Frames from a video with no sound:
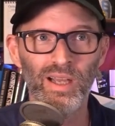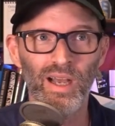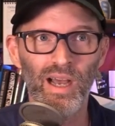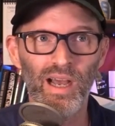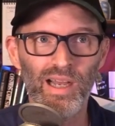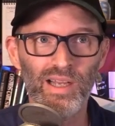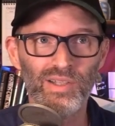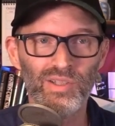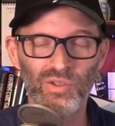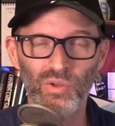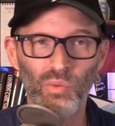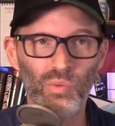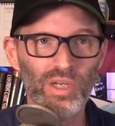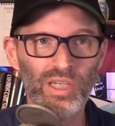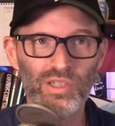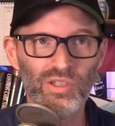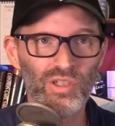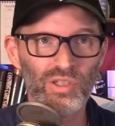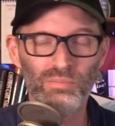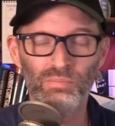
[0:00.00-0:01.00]
uh, so
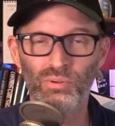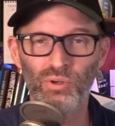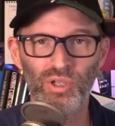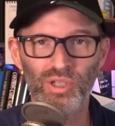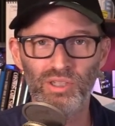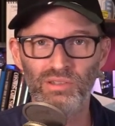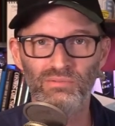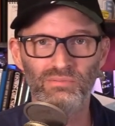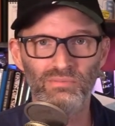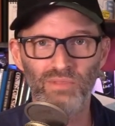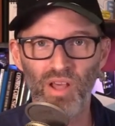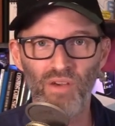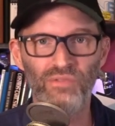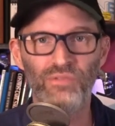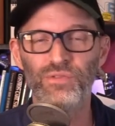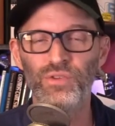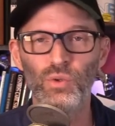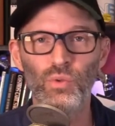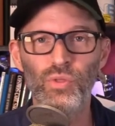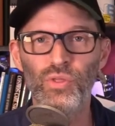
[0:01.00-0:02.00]
we can just put a
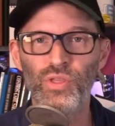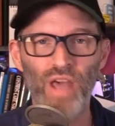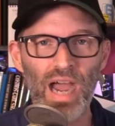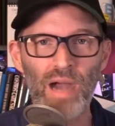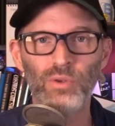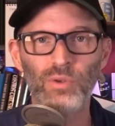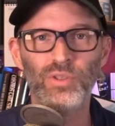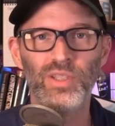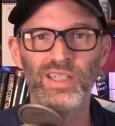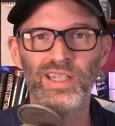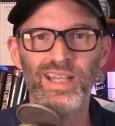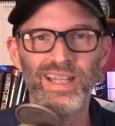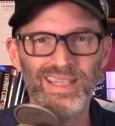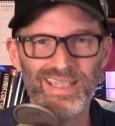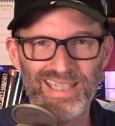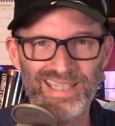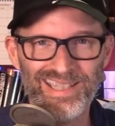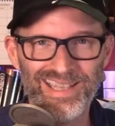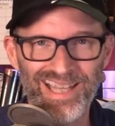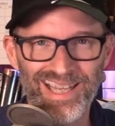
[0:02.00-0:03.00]
few thousand of
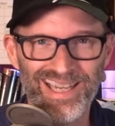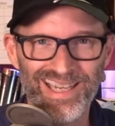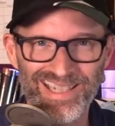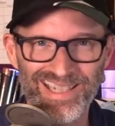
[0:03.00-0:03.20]
these